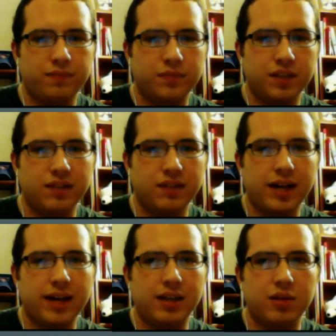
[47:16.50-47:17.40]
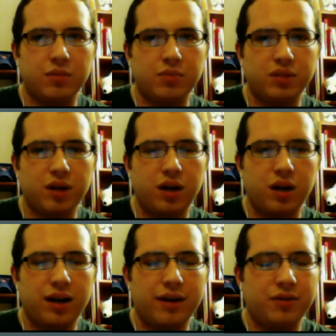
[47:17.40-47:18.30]
It's I think
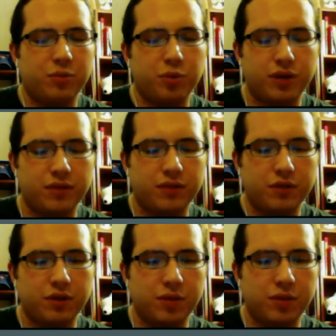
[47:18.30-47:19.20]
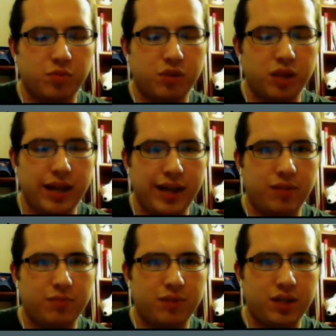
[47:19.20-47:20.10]
I don't know how to pronounce her name, but
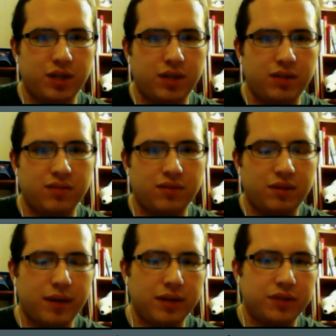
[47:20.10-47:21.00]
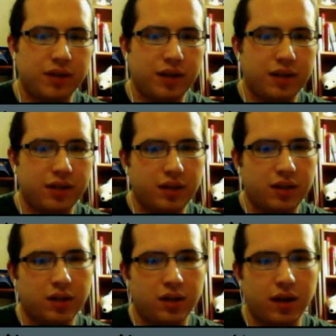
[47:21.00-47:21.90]
Play, P''L''E,
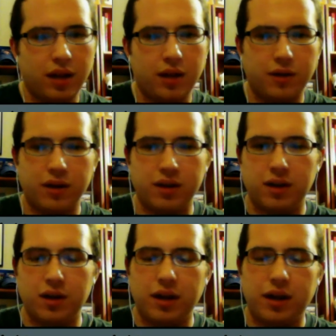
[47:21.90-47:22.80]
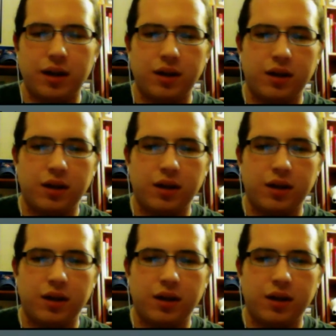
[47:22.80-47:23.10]
or L''E or L''I.